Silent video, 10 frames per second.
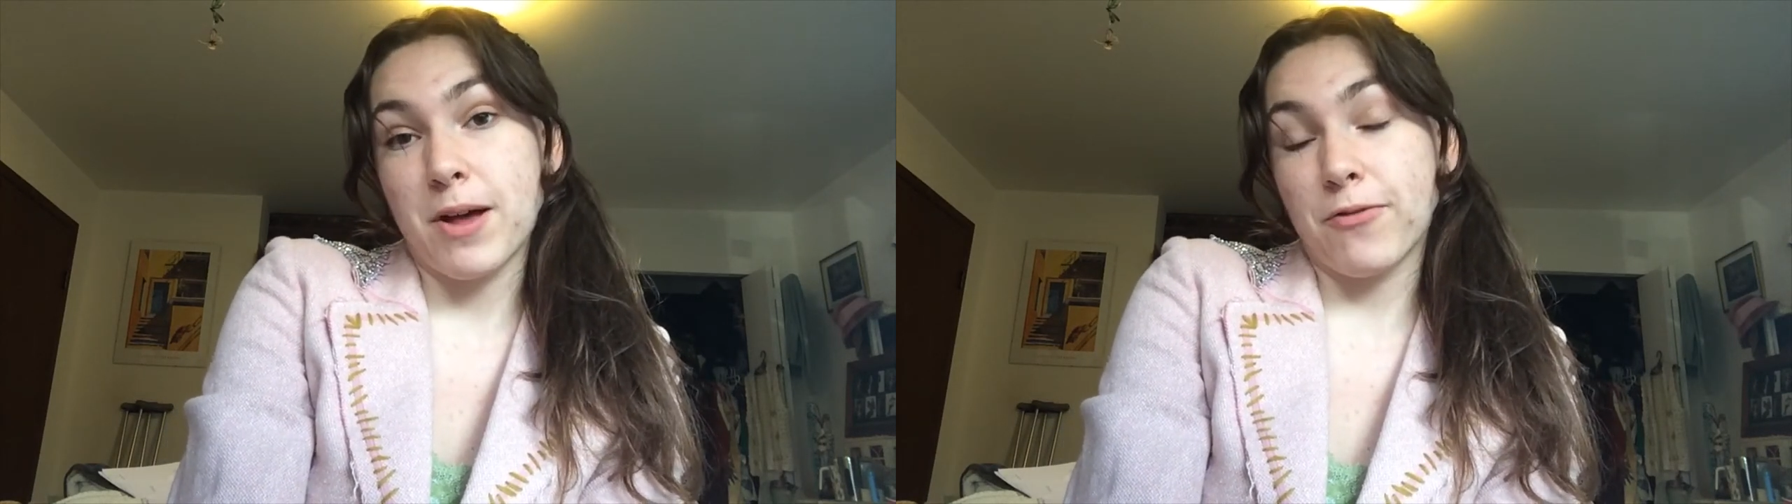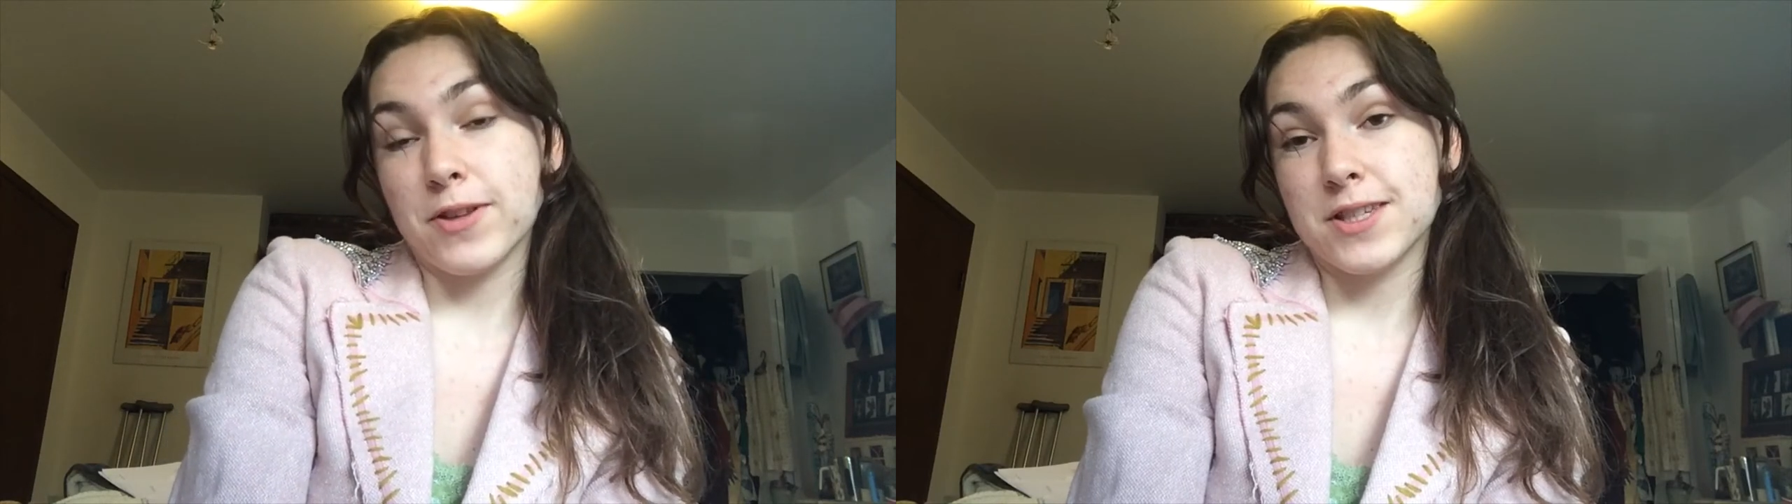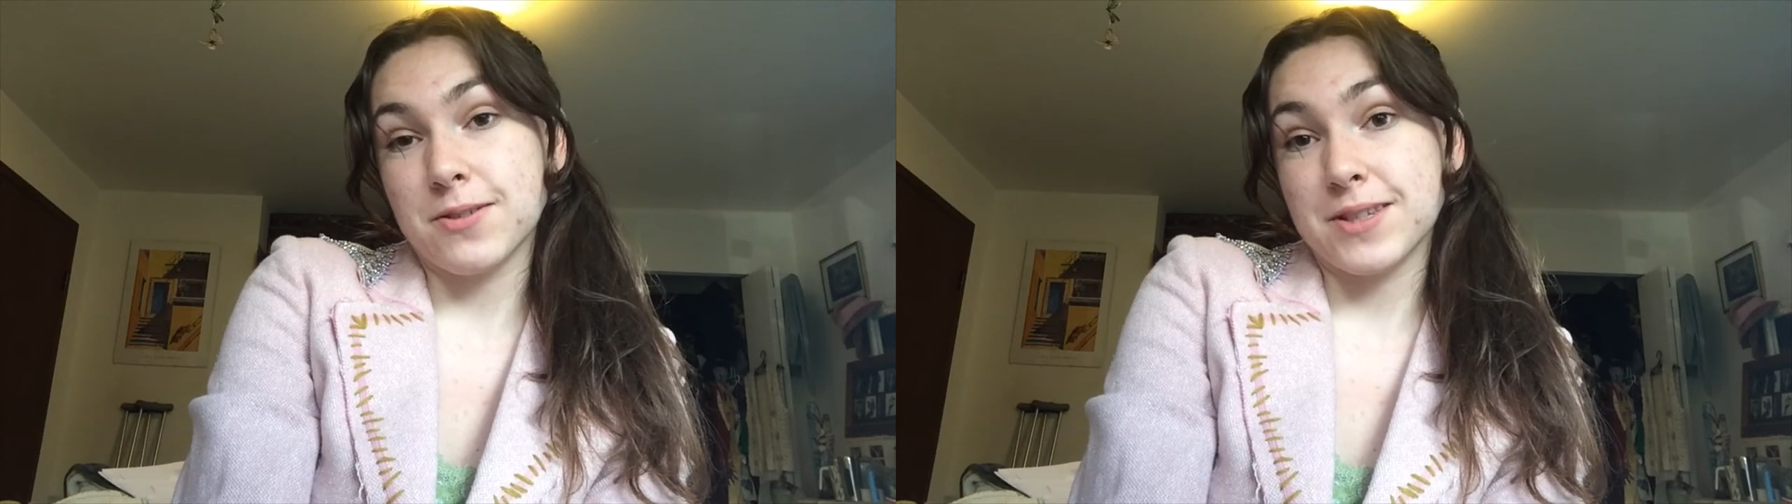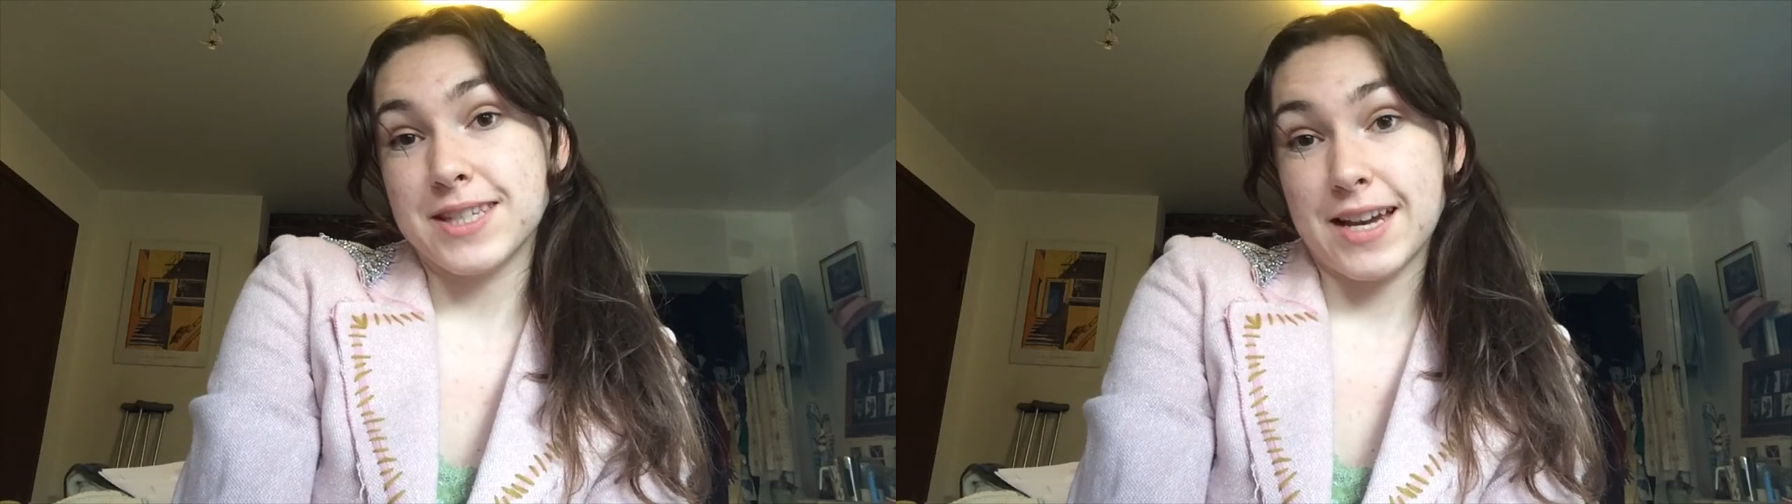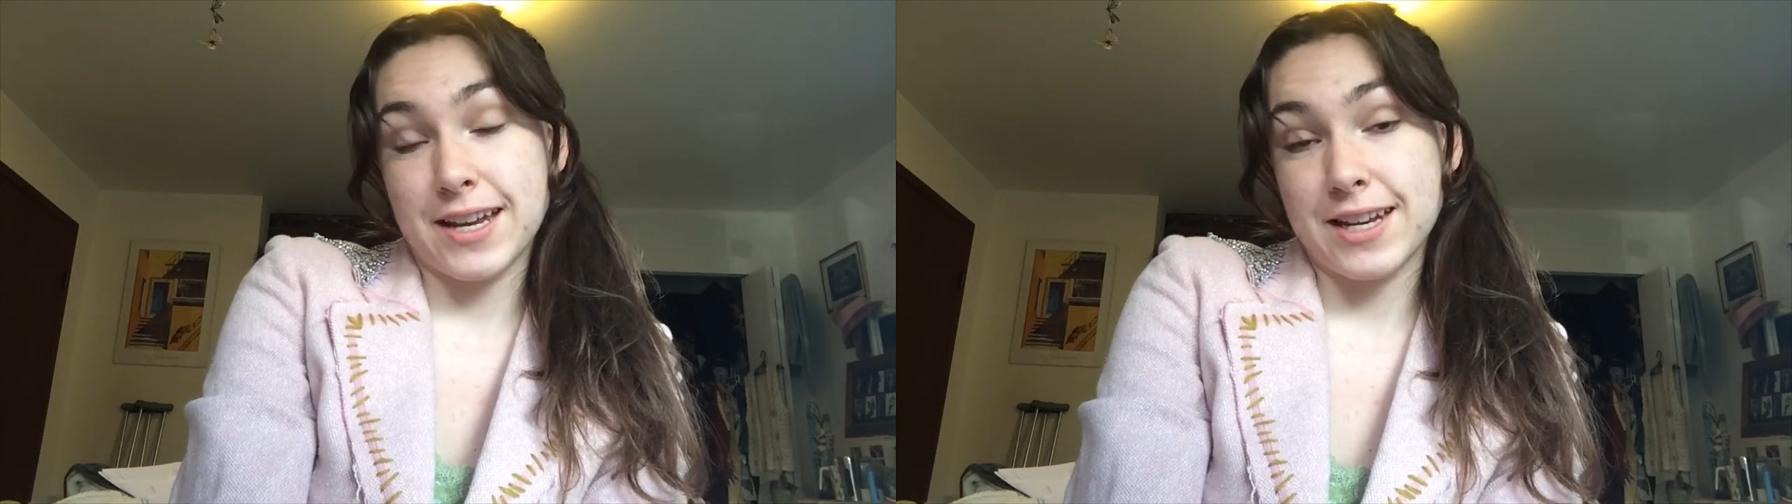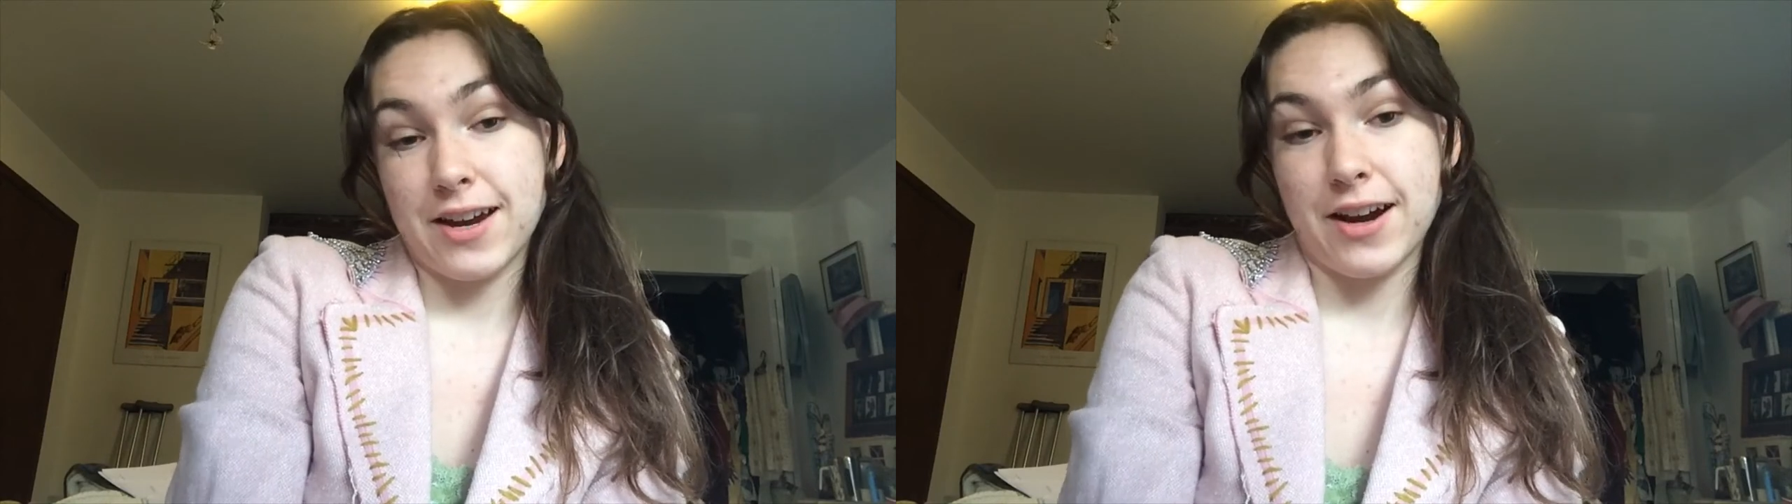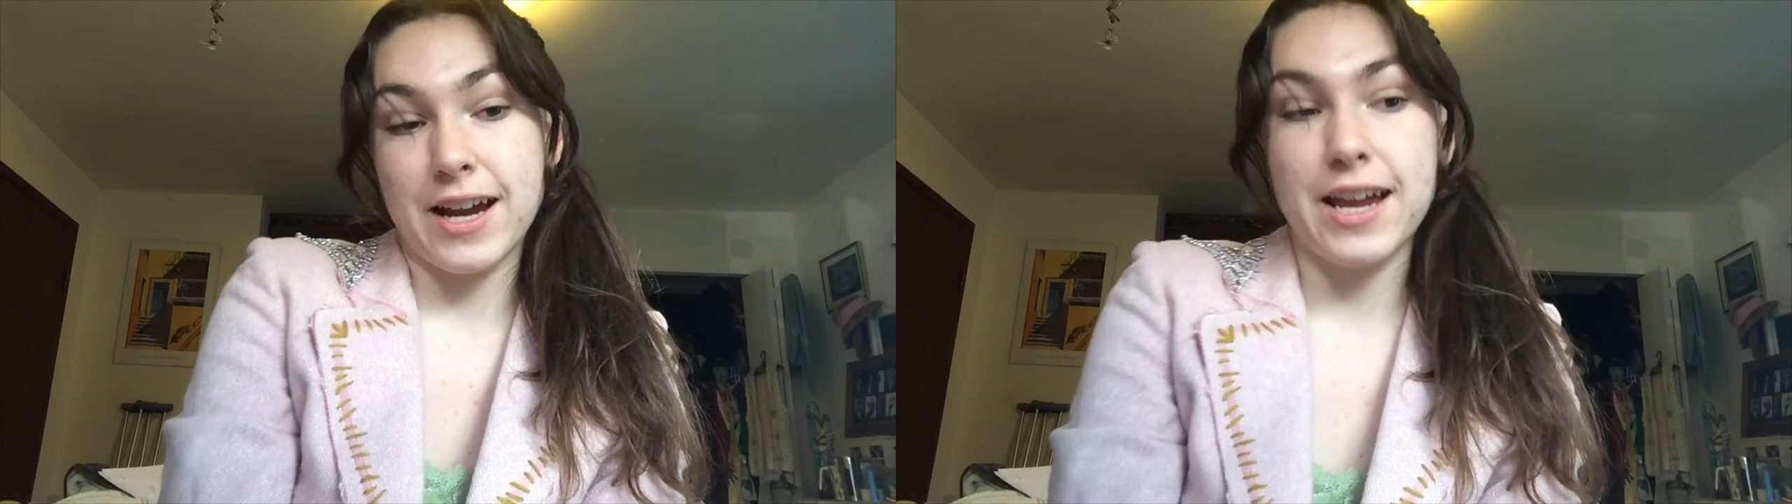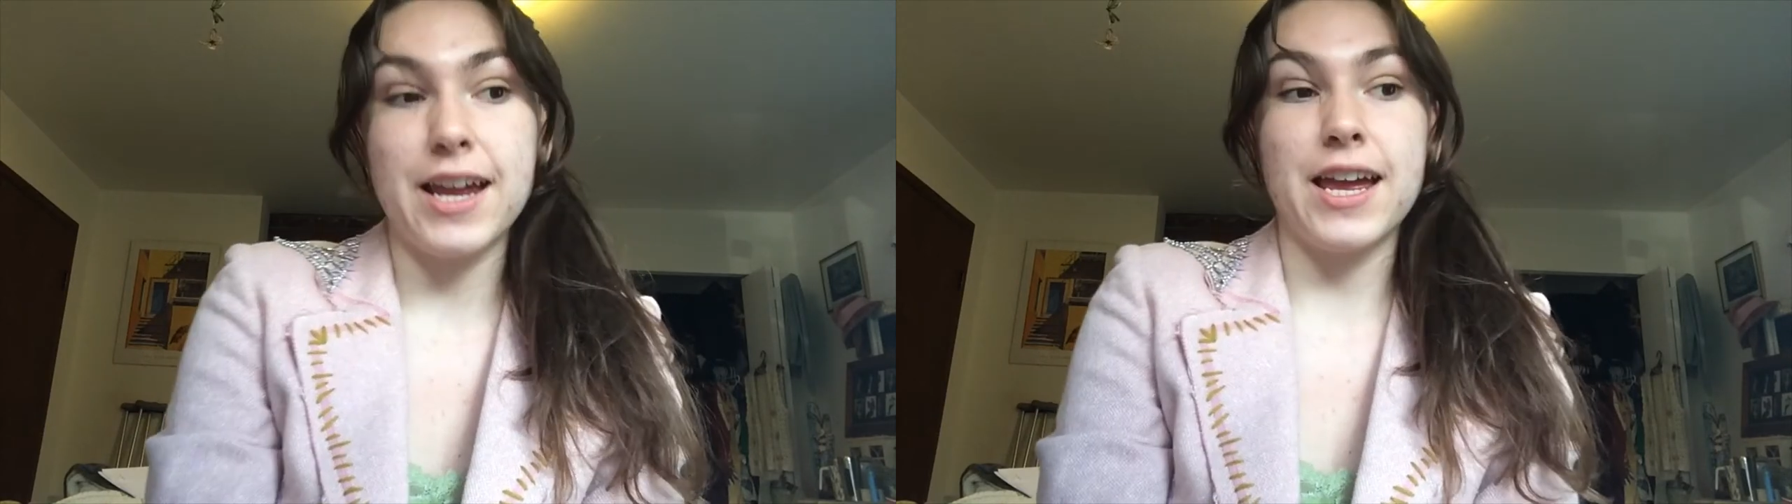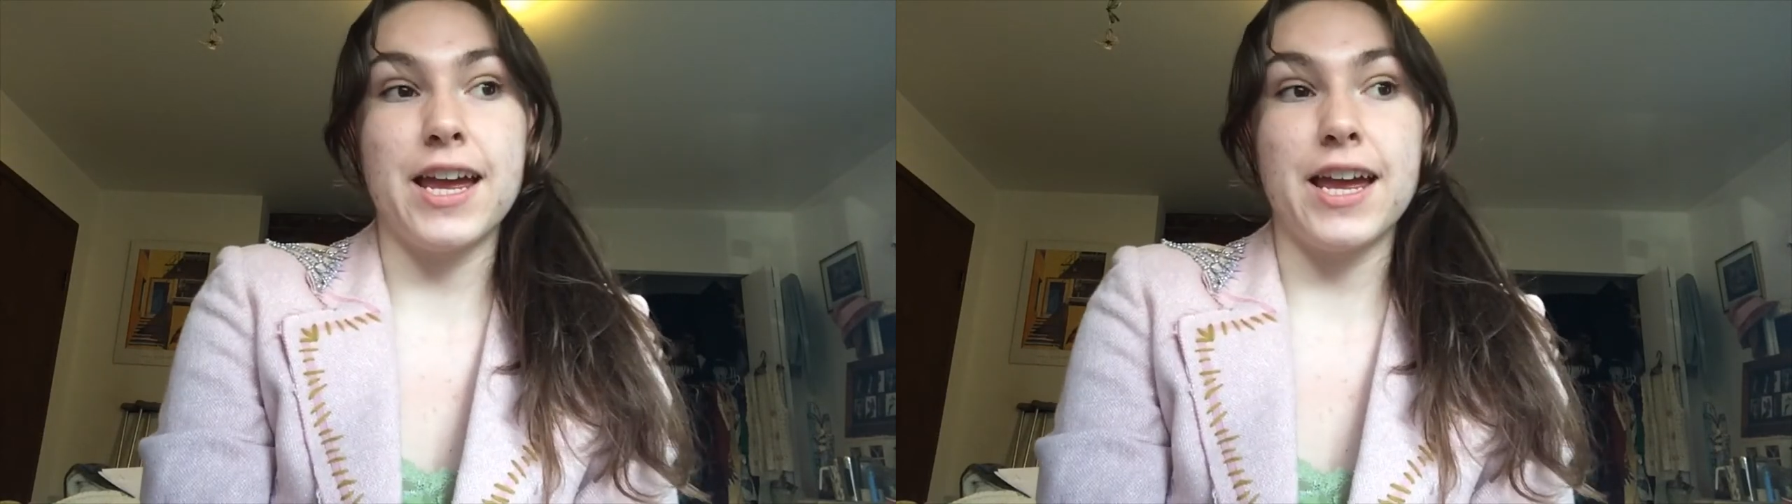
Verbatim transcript: Elphinstone Secondary,